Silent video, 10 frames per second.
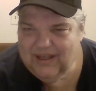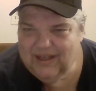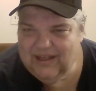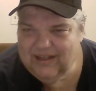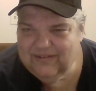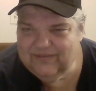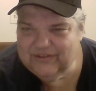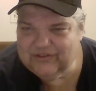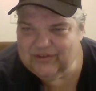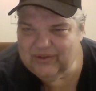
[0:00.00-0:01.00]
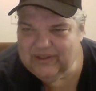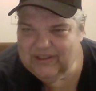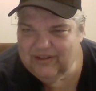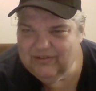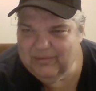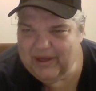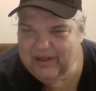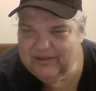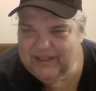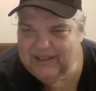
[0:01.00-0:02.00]
I don't feel strong enough
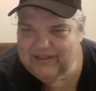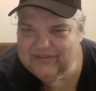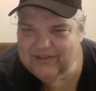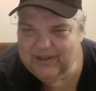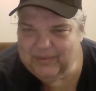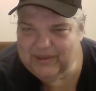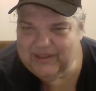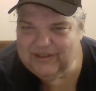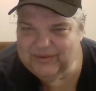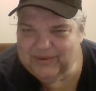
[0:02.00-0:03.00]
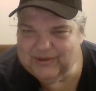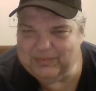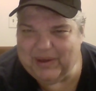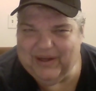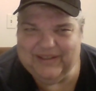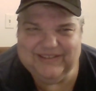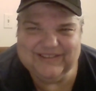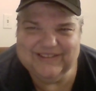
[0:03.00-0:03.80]
about any celebrity to respond.